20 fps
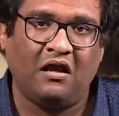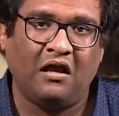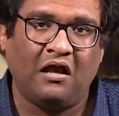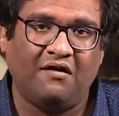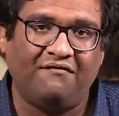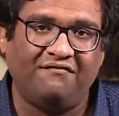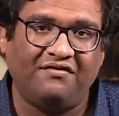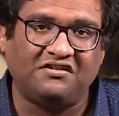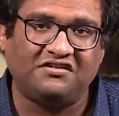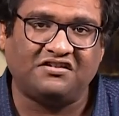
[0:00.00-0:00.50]

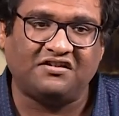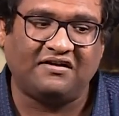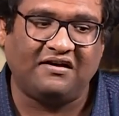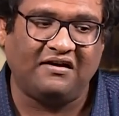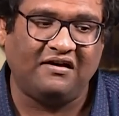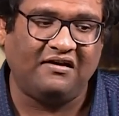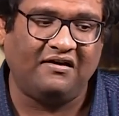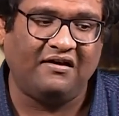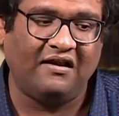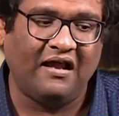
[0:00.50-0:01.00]
which
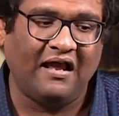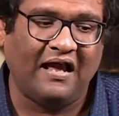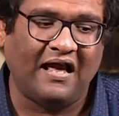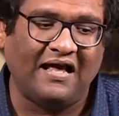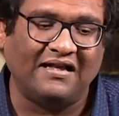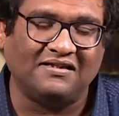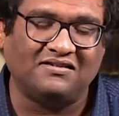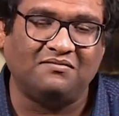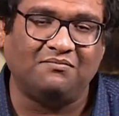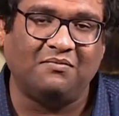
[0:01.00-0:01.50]
killed
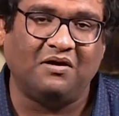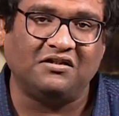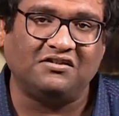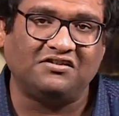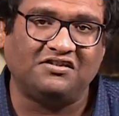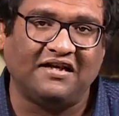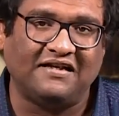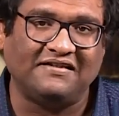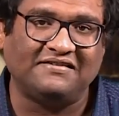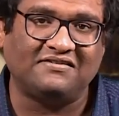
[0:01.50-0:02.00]
as much
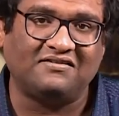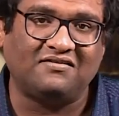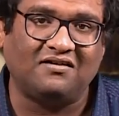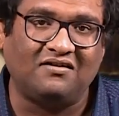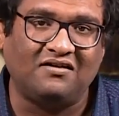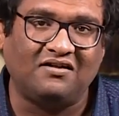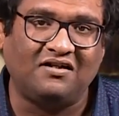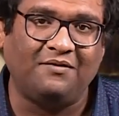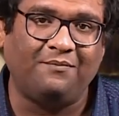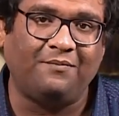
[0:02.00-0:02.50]
as
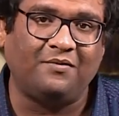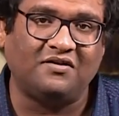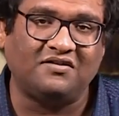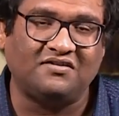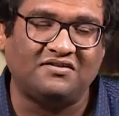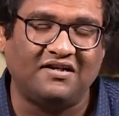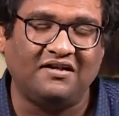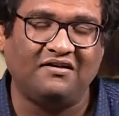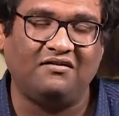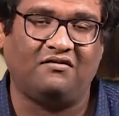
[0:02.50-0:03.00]

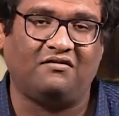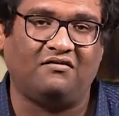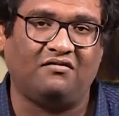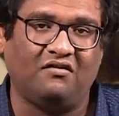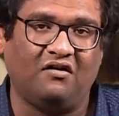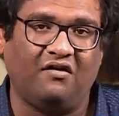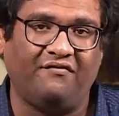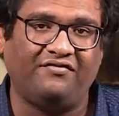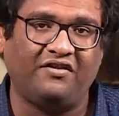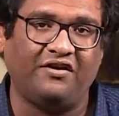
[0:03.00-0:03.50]
30%
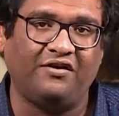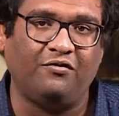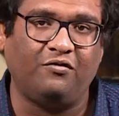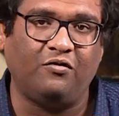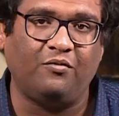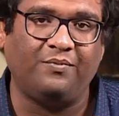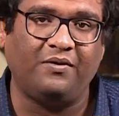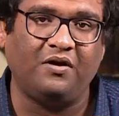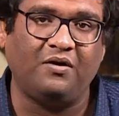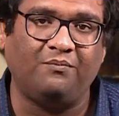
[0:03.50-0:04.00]
of the
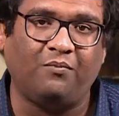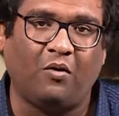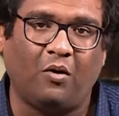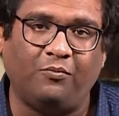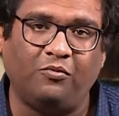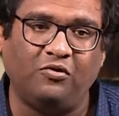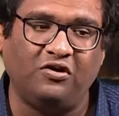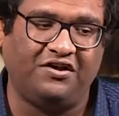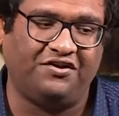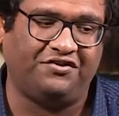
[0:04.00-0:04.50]
European
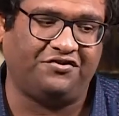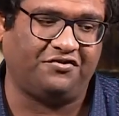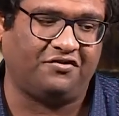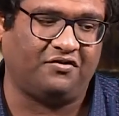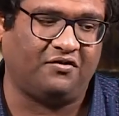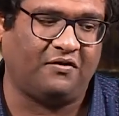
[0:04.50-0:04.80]
population.